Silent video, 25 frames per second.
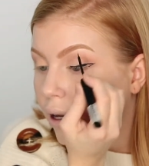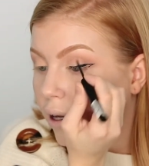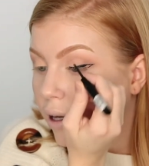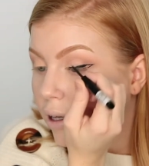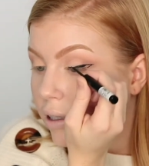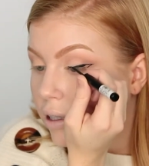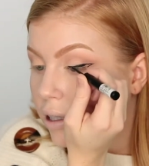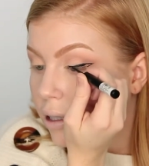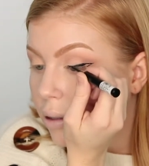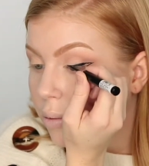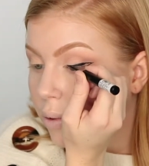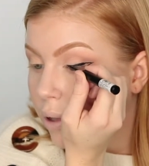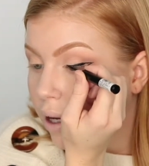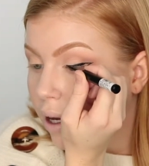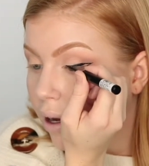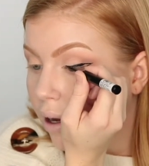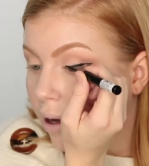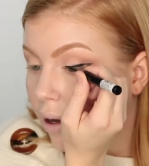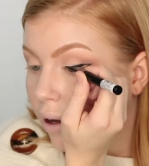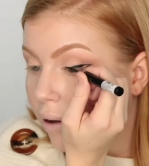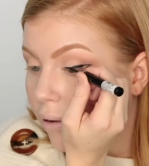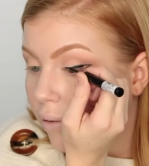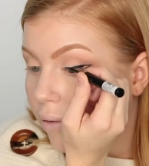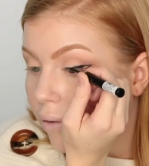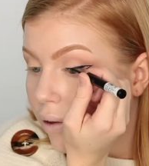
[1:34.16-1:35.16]
Until we
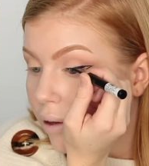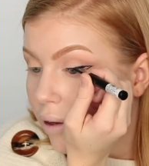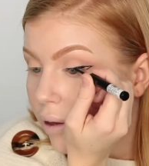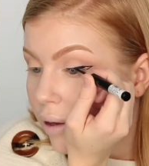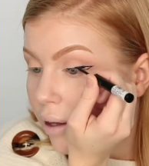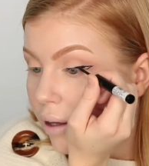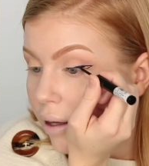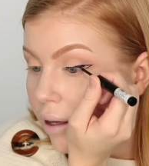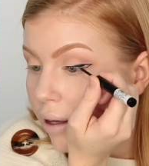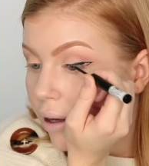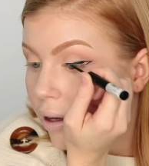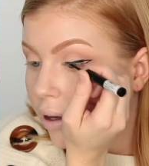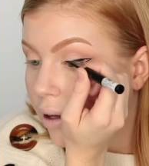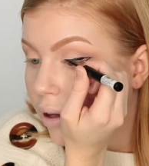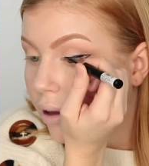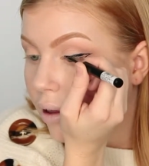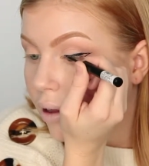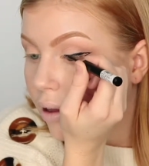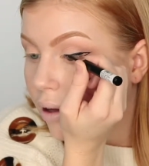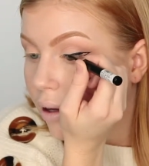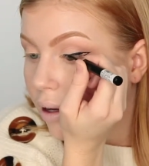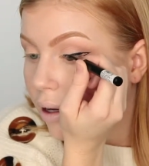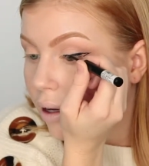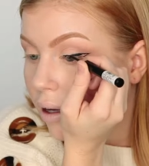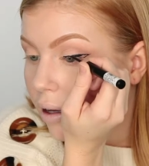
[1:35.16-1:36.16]
have the
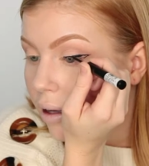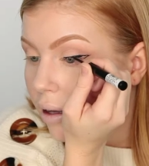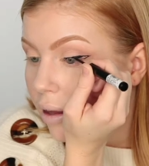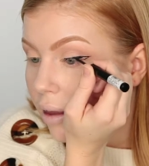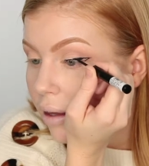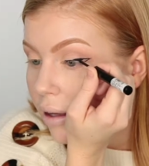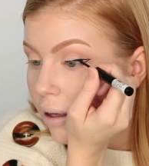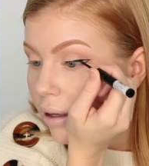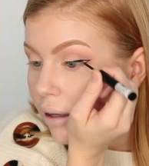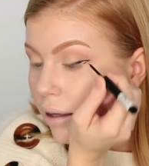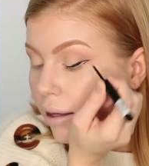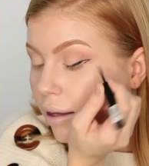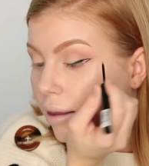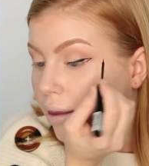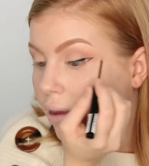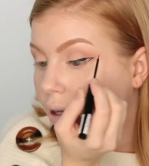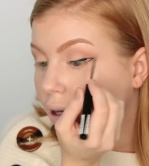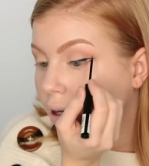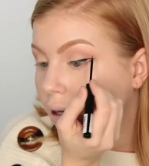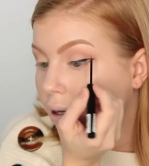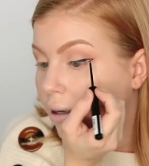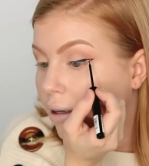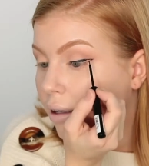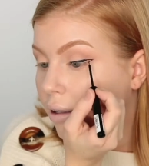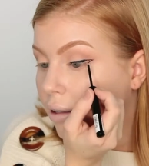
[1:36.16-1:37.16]
length and the
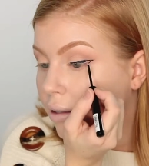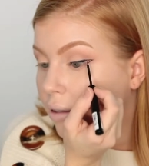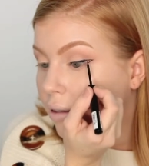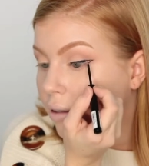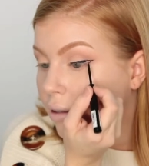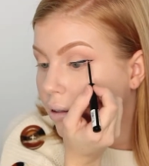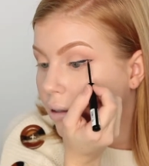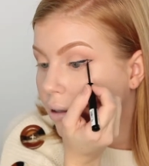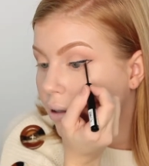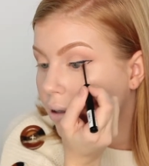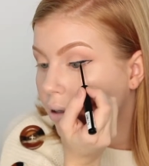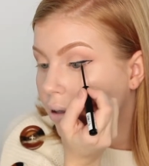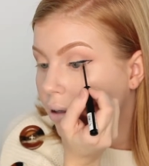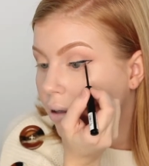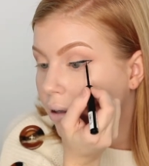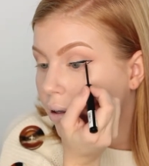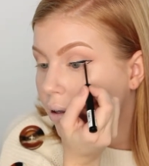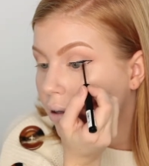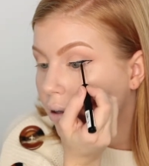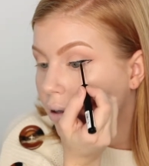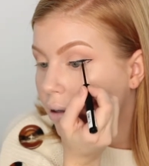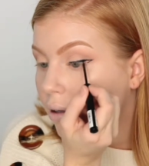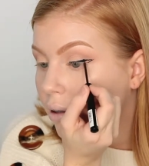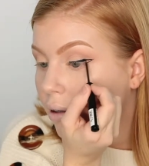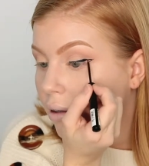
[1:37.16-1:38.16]
thickness
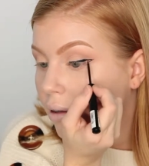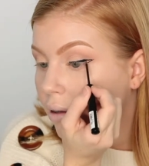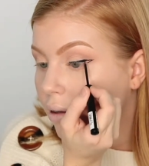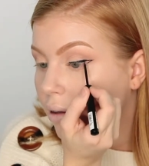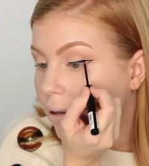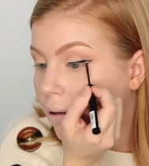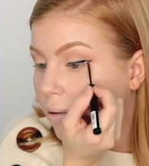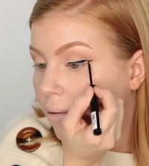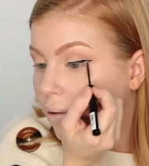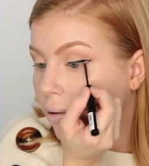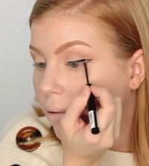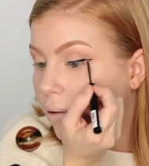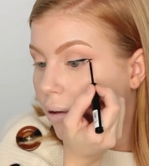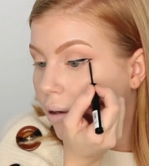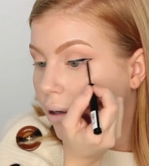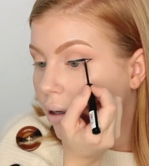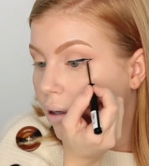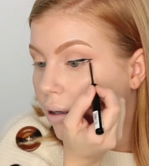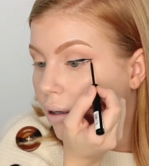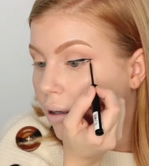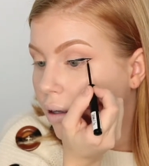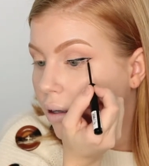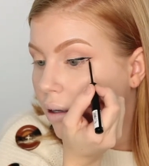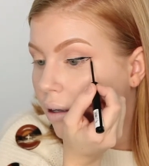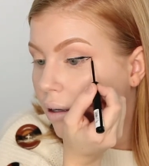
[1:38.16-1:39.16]
that we want.